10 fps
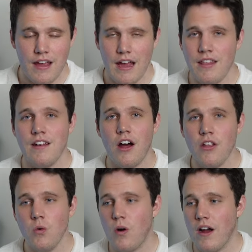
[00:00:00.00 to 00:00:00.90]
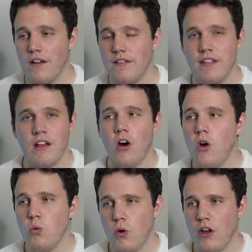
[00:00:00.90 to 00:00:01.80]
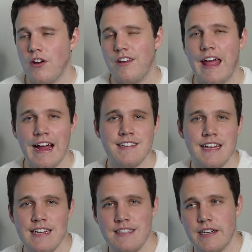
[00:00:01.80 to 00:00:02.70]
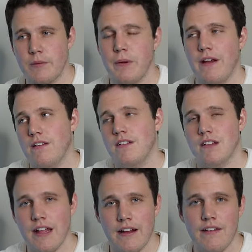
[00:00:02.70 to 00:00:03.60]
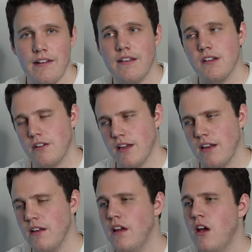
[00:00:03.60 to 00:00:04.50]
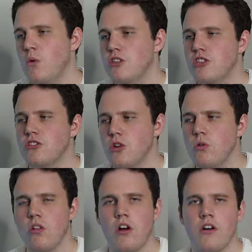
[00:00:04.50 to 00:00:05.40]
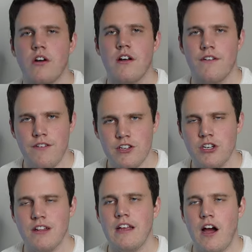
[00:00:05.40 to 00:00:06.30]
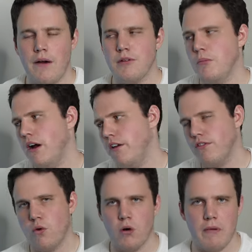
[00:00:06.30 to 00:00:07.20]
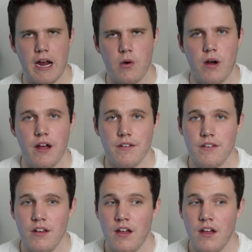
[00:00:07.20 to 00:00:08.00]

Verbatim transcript: And then otherwise, they all run on x86 based legacy silicon, which is no longer efficiently optimized for macOS.